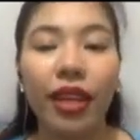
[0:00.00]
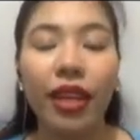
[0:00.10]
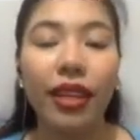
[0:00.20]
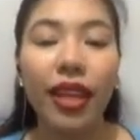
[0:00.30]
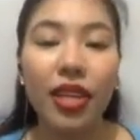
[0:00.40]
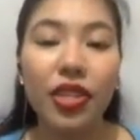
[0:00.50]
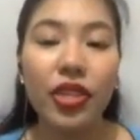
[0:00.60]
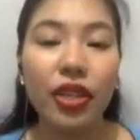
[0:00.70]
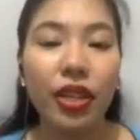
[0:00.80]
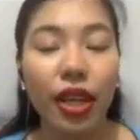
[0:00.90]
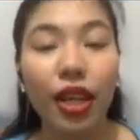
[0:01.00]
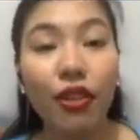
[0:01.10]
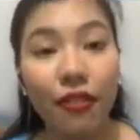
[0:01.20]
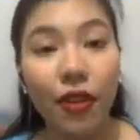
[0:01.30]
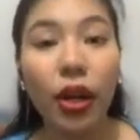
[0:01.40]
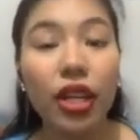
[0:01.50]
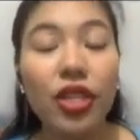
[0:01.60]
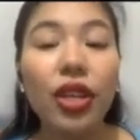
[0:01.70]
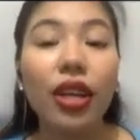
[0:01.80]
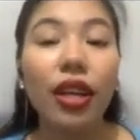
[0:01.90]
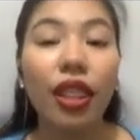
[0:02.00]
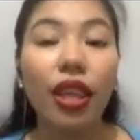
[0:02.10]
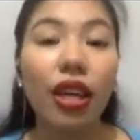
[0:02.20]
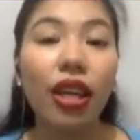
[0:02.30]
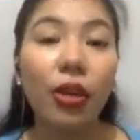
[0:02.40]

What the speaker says: Next, and of course, there are